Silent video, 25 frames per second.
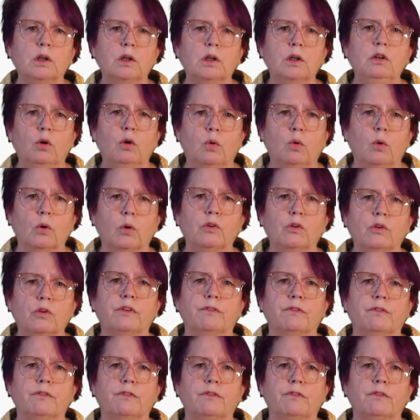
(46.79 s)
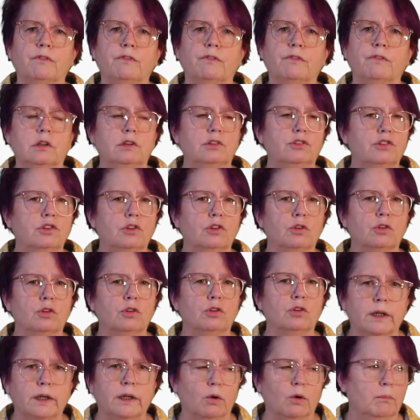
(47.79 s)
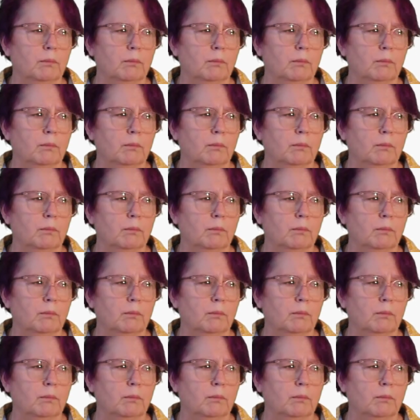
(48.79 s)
course of your college career.